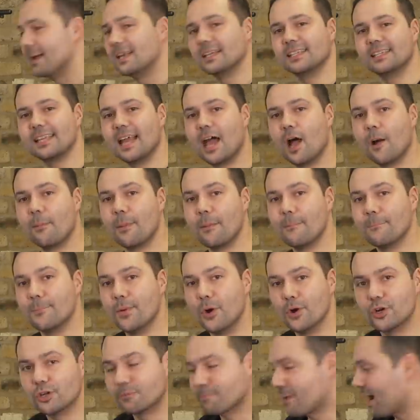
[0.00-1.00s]
it's now been
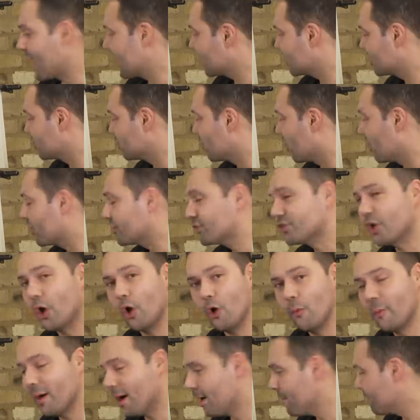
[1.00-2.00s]
pushed back to
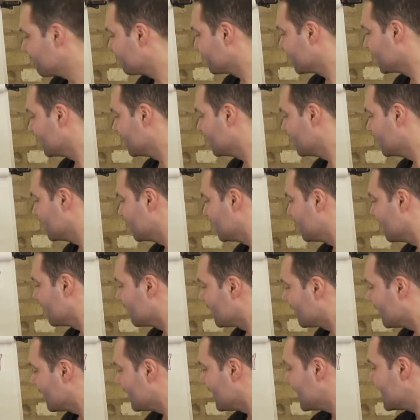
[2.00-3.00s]
October.
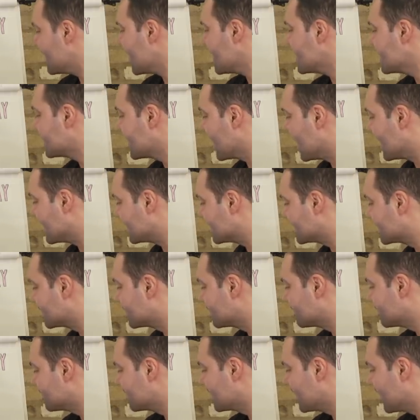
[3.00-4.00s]
In any
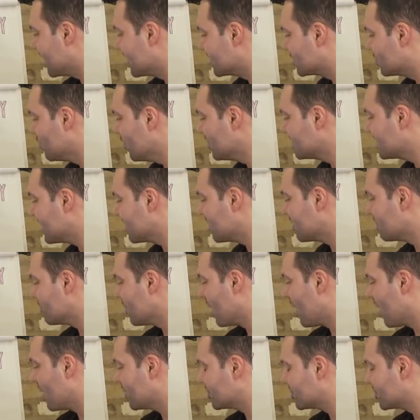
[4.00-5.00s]
case, towards the end of
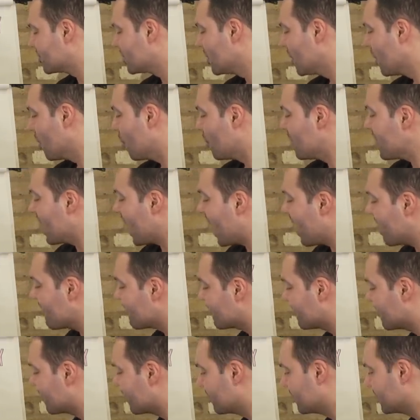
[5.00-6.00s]
March, we
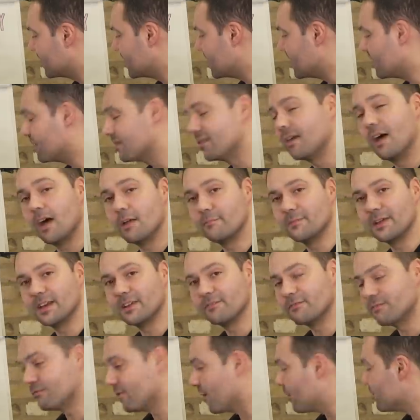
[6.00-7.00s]
have the third
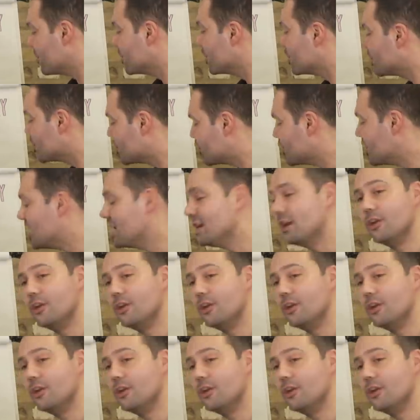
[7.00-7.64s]
meaningful vote. She